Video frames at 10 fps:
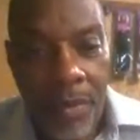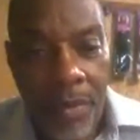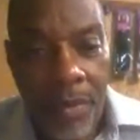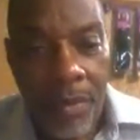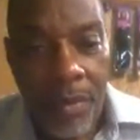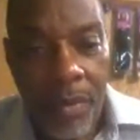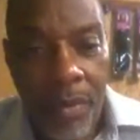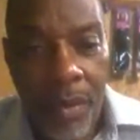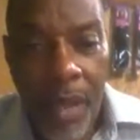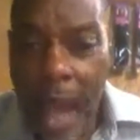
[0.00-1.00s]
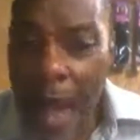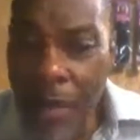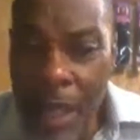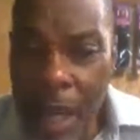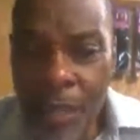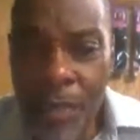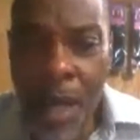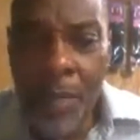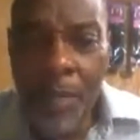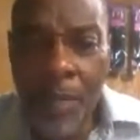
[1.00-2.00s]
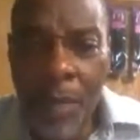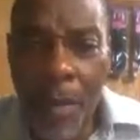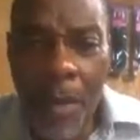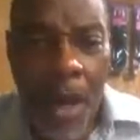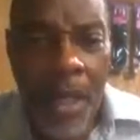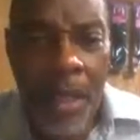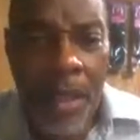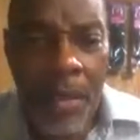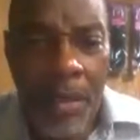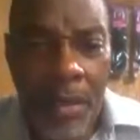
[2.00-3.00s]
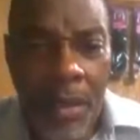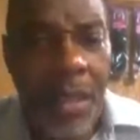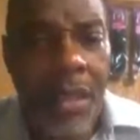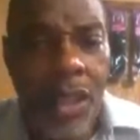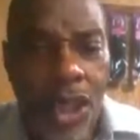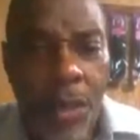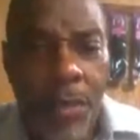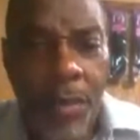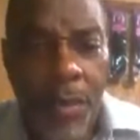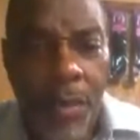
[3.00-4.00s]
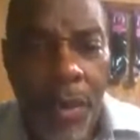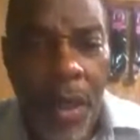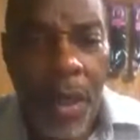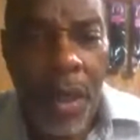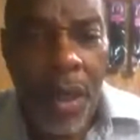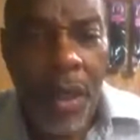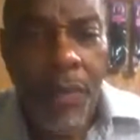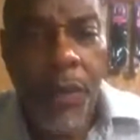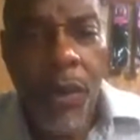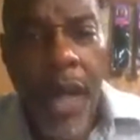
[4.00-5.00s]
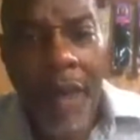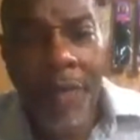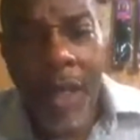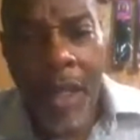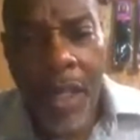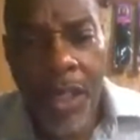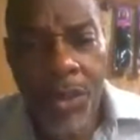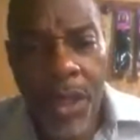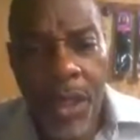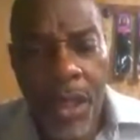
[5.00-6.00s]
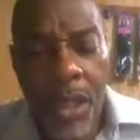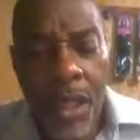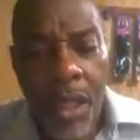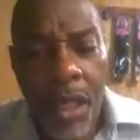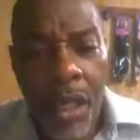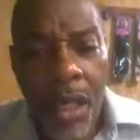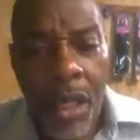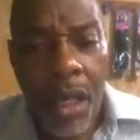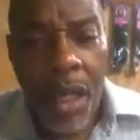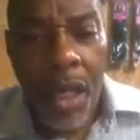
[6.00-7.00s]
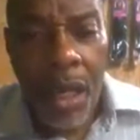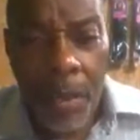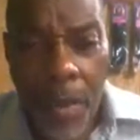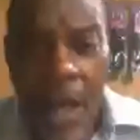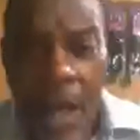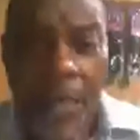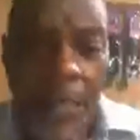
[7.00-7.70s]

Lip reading: I'll denounce my American citizenship for an African country, and the American pay me the